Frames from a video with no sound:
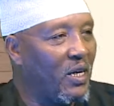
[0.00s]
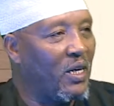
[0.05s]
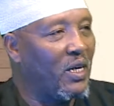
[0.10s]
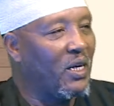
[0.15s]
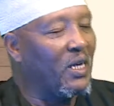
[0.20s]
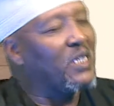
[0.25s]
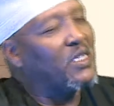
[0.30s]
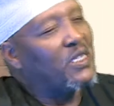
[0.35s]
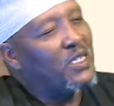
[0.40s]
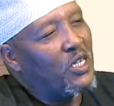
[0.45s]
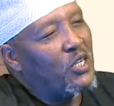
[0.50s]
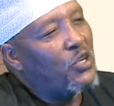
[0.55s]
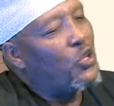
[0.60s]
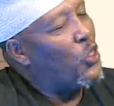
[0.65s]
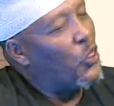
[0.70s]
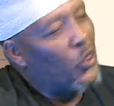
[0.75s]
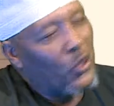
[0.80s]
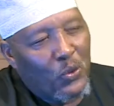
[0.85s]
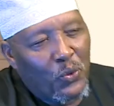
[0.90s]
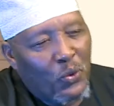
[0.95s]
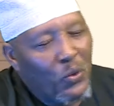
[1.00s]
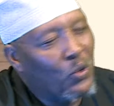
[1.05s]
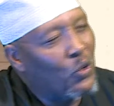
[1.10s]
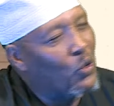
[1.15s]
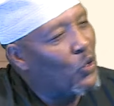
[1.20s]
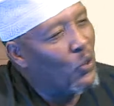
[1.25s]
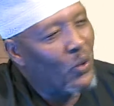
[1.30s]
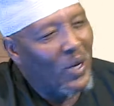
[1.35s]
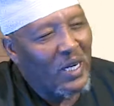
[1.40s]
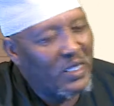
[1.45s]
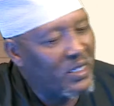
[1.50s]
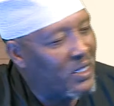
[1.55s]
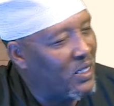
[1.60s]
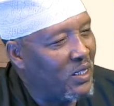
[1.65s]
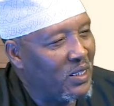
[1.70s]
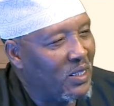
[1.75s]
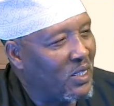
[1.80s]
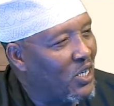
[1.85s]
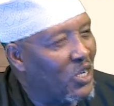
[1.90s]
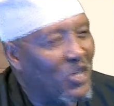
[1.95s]
Is it through cruelty?
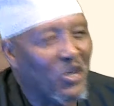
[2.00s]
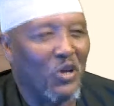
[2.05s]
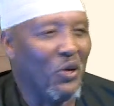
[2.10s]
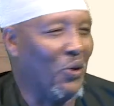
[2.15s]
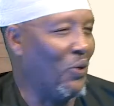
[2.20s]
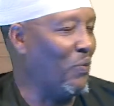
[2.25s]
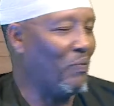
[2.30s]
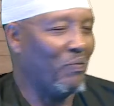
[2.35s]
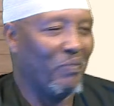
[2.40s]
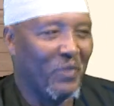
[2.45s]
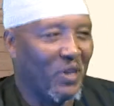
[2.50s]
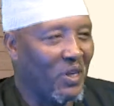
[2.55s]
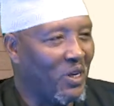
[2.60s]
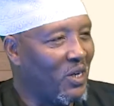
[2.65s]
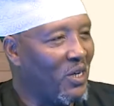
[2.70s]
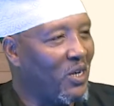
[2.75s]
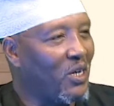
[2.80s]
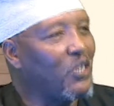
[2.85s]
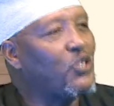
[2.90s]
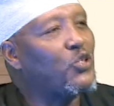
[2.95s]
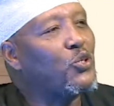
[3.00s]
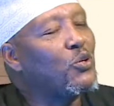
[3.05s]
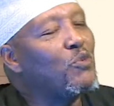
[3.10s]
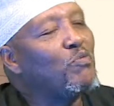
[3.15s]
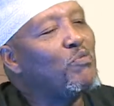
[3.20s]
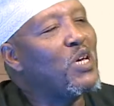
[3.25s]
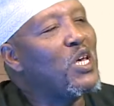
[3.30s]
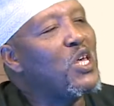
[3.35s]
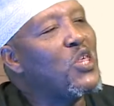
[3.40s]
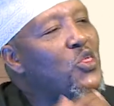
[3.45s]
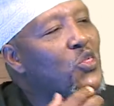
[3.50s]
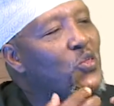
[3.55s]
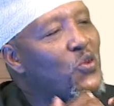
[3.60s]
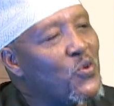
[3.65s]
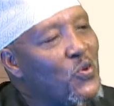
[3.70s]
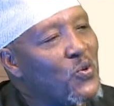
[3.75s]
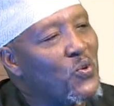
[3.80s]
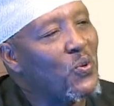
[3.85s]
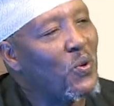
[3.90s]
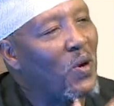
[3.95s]
No. It should be
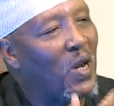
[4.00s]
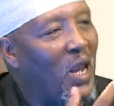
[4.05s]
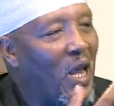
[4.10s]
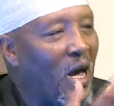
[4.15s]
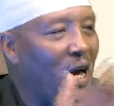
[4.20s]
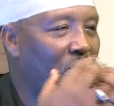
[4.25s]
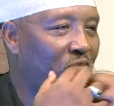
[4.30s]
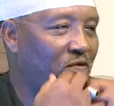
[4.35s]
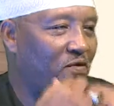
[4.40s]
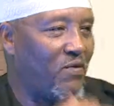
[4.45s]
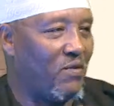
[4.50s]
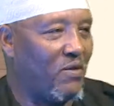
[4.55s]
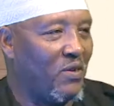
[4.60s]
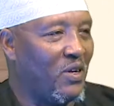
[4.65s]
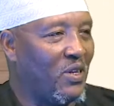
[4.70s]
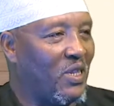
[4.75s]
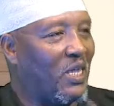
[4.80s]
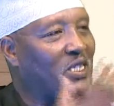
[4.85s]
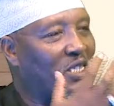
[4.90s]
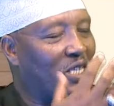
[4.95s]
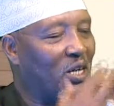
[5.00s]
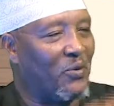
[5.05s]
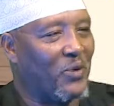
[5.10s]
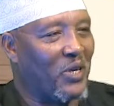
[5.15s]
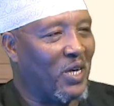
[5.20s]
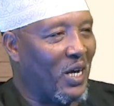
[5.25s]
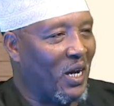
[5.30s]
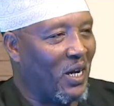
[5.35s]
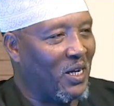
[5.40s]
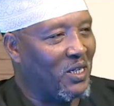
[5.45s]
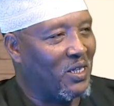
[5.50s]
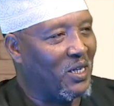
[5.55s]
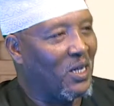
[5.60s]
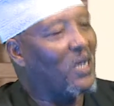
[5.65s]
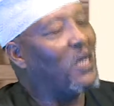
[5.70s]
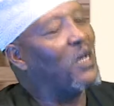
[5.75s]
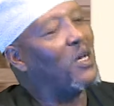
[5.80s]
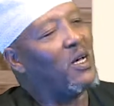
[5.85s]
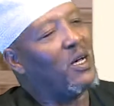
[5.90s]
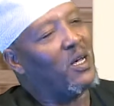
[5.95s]
through love. That's how we guide.
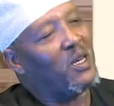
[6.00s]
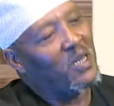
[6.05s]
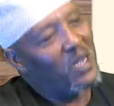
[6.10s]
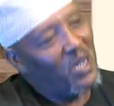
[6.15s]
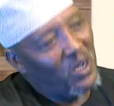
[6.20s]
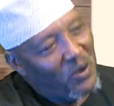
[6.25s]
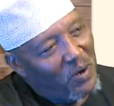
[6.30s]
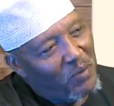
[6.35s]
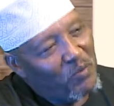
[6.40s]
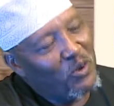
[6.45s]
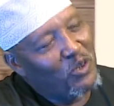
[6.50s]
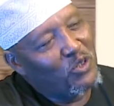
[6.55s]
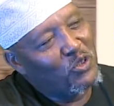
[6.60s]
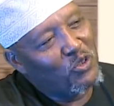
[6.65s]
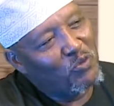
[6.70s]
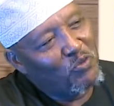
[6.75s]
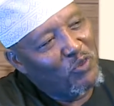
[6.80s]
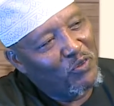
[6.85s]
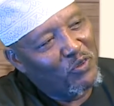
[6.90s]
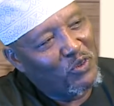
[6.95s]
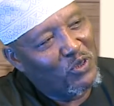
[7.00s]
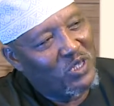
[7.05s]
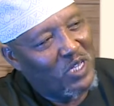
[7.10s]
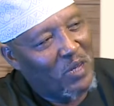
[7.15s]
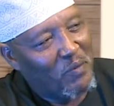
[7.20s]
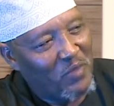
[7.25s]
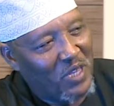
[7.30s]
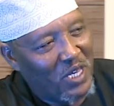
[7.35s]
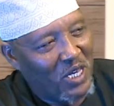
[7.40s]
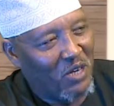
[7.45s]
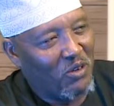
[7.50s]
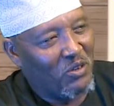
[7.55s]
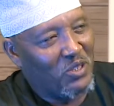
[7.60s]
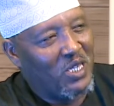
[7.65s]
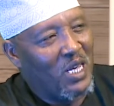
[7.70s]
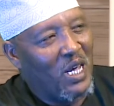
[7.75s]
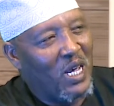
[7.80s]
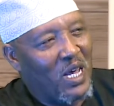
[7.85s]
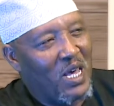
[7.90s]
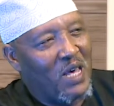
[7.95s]
And now I'm going to move to something else.
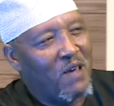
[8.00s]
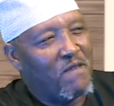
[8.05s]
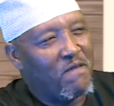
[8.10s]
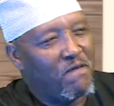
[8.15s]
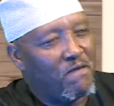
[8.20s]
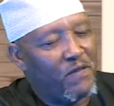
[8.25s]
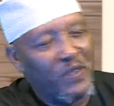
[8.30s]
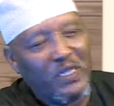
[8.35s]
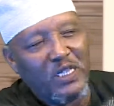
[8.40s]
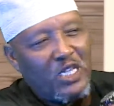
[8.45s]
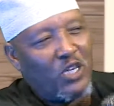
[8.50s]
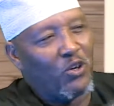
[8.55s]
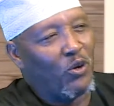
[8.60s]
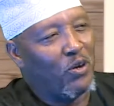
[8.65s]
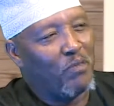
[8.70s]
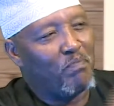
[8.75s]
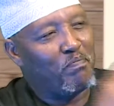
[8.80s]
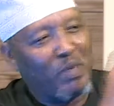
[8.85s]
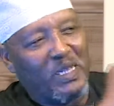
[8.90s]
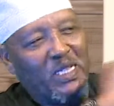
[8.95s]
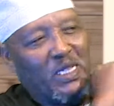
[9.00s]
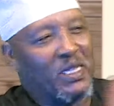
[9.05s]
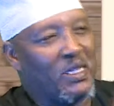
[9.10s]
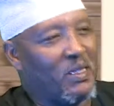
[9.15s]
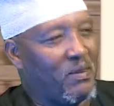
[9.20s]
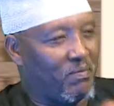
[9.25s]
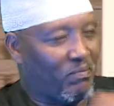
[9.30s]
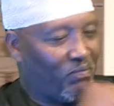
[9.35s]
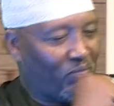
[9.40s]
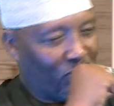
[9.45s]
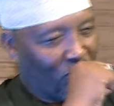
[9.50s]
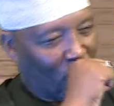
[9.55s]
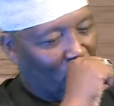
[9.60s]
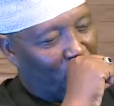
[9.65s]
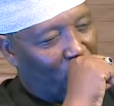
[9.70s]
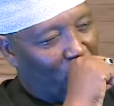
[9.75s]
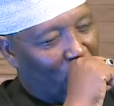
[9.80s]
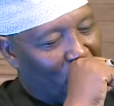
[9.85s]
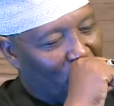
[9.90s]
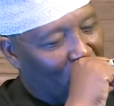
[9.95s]
Physical beating of
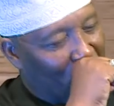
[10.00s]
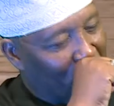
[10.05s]
children.